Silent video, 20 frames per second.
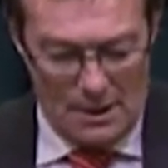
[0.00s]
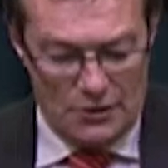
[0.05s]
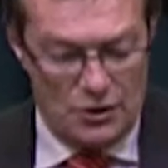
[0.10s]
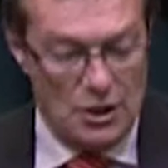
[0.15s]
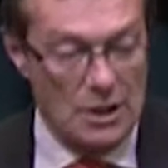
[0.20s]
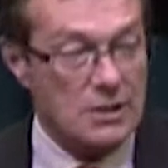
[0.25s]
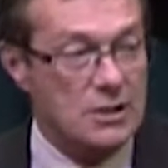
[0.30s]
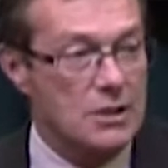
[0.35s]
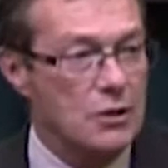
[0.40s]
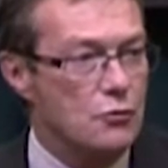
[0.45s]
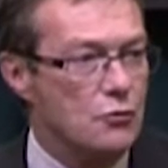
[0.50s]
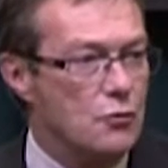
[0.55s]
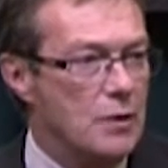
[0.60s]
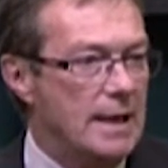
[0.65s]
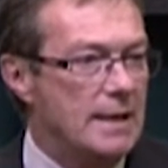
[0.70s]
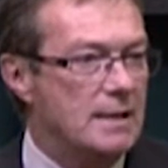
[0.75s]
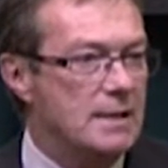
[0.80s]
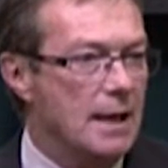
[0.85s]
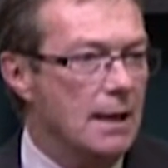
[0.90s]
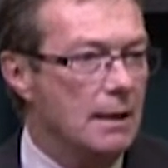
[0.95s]
Just at
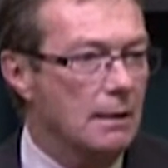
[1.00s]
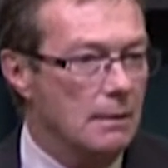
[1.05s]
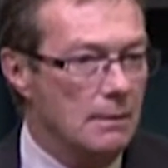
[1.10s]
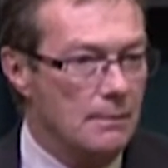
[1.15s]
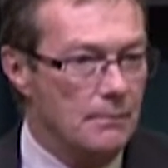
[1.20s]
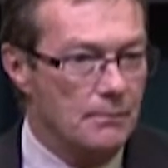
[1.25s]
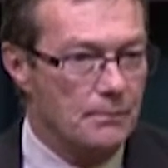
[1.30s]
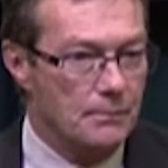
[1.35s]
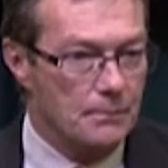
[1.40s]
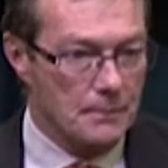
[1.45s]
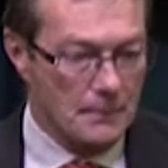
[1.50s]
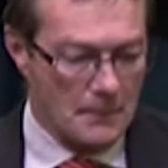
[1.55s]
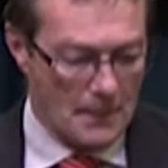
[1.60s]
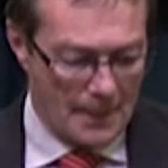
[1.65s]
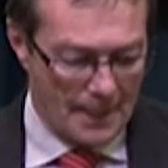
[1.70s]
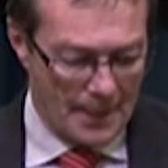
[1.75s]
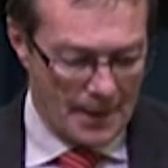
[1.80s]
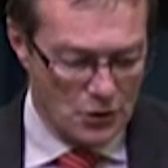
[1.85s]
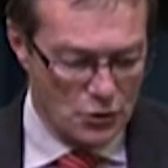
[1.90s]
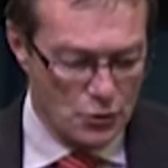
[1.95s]
retail,
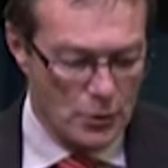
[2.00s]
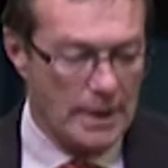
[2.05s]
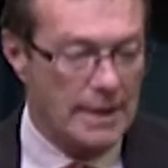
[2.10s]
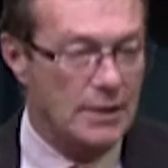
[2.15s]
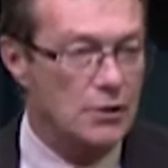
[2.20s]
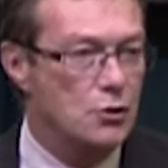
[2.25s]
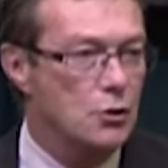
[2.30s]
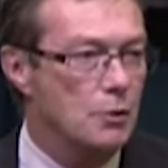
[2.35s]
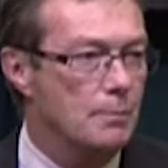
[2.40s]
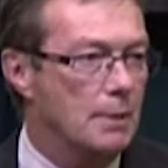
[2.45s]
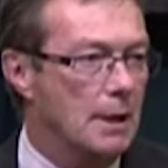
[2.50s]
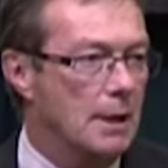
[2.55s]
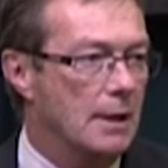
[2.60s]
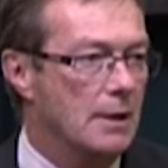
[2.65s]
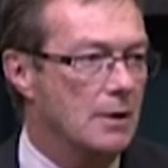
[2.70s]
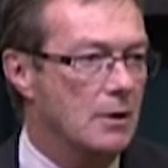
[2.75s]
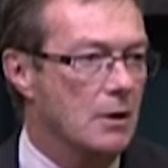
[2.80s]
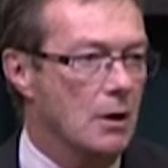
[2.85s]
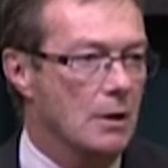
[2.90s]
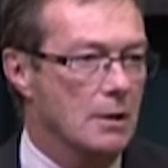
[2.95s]
$22
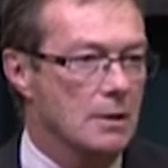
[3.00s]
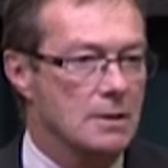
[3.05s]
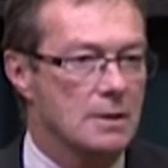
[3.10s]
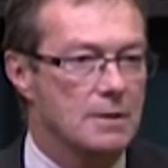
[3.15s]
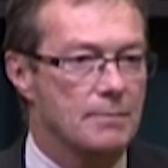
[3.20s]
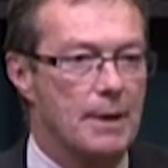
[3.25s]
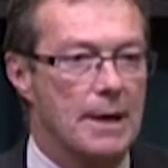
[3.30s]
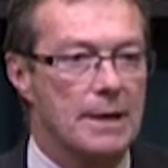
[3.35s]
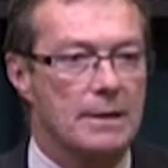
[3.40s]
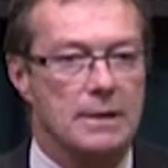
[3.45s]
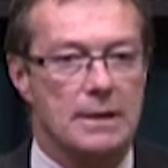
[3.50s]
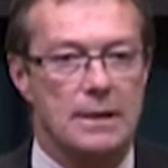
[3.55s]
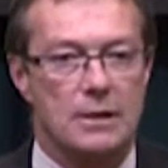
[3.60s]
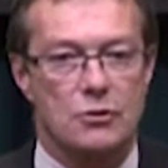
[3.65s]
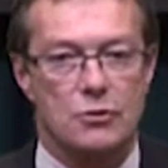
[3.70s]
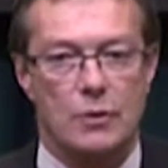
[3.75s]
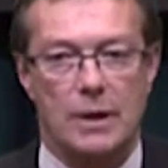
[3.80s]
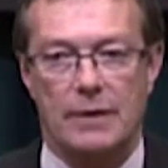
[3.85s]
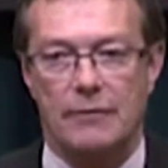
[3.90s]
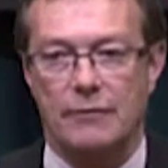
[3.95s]
billion spent in
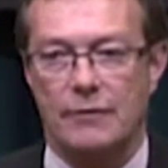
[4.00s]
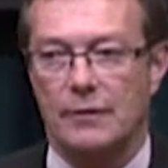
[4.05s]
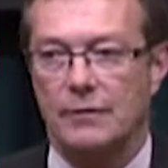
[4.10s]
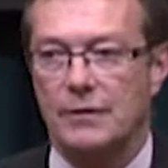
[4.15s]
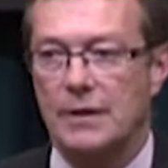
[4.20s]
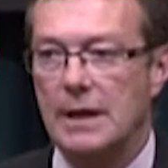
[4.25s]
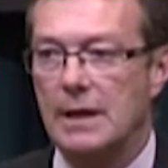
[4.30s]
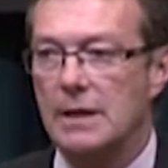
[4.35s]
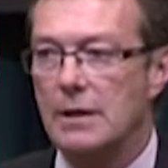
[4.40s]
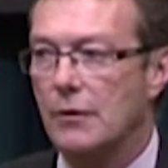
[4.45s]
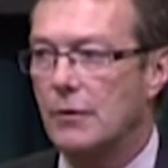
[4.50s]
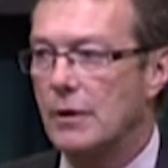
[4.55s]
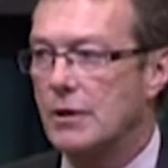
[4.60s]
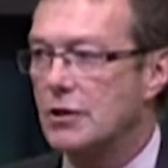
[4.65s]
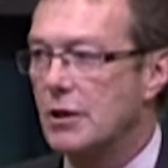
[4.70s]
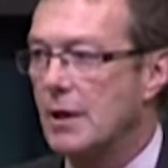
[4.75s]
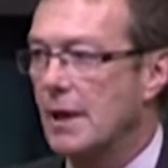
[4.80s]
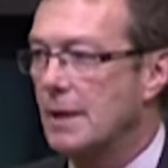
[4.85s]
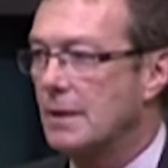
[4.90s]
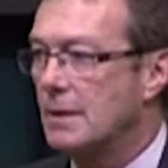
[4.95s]
2015
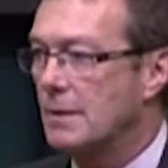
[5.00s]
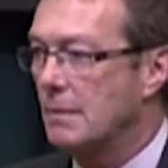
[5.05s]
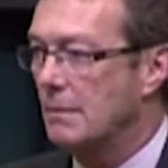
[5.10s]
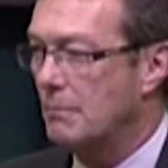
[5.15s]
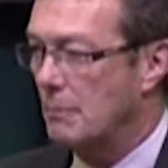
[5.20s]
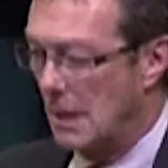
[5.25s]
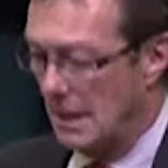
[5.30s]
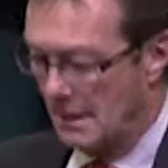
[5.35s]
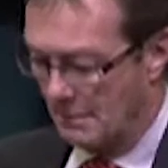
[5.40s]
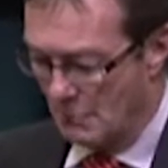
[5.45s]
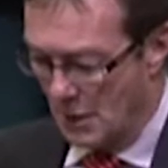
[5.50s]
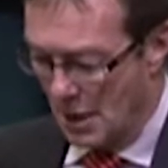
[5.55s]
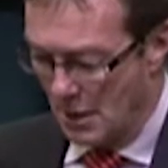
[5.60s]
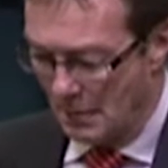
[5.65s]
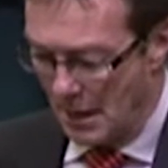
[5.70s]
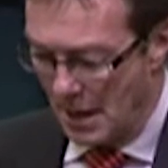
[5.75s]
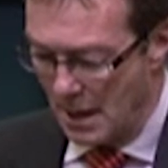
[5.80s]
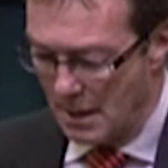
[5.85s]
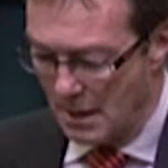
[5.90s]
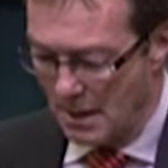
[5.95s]
originated by
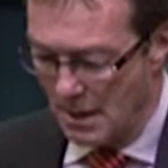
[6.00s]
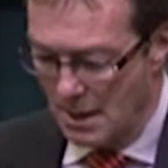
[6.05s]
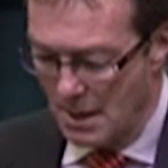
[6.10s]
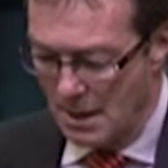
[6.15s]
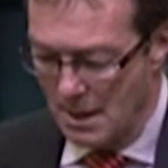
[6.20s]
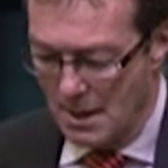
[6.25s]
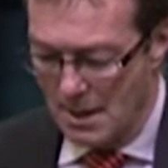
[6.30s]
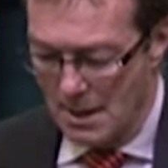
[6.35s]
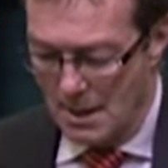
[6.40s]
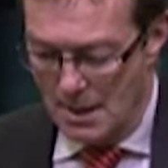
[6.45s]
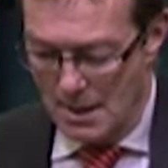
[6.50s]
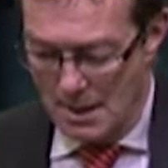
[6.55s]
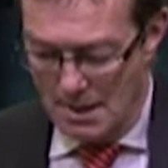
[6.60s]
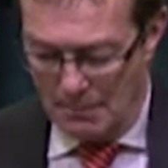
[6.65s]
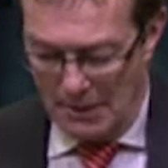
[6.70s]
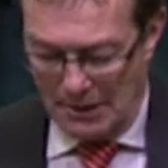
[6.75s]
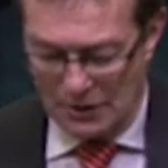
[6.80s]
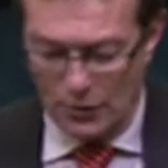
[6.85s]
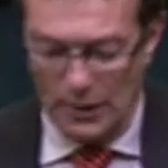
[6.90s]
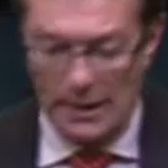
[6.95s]
mobile.
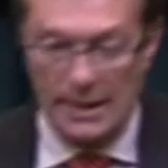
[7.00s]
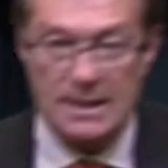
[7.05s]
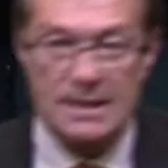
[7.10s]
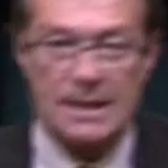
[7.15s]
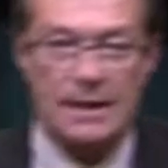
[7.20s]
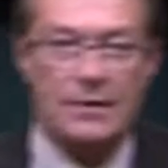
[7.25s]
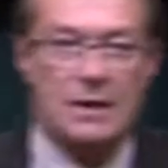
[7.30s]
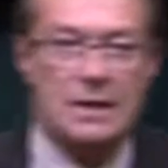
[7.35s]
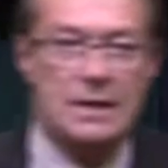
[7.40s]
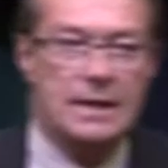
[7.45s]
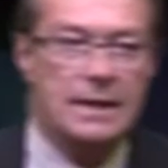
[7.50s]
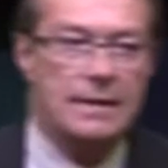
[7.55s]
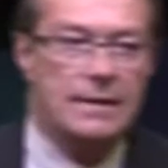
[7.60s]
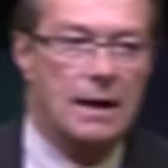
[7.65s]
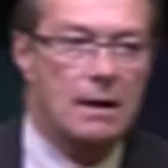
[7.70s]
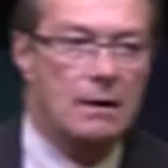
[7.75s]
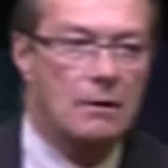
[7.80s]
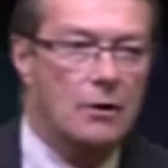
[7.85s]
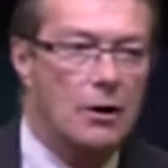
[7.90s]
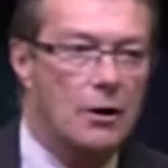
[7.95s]
By 2017,
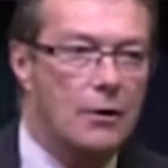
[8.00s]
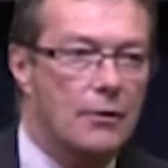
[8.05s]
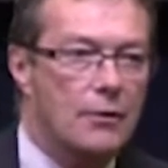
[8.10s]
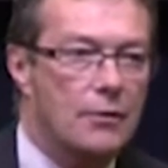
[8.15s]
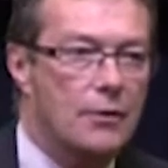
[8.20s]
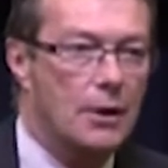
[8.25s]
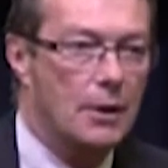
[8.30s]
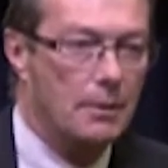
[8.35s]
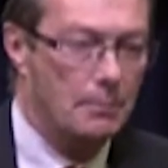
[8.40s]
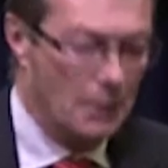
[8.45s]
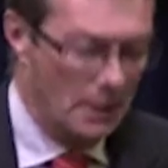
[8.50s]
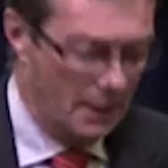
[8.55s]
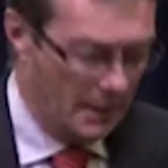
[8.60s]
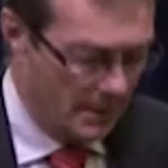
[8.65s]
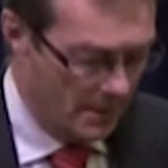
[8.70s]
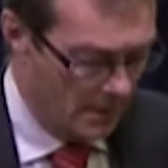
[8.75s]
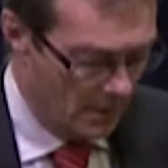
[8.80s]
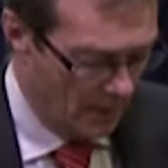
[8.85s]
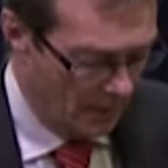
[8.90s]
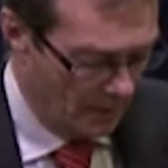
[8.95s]
that'll grow to $30
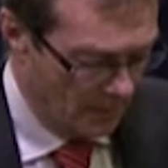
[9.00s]
billion.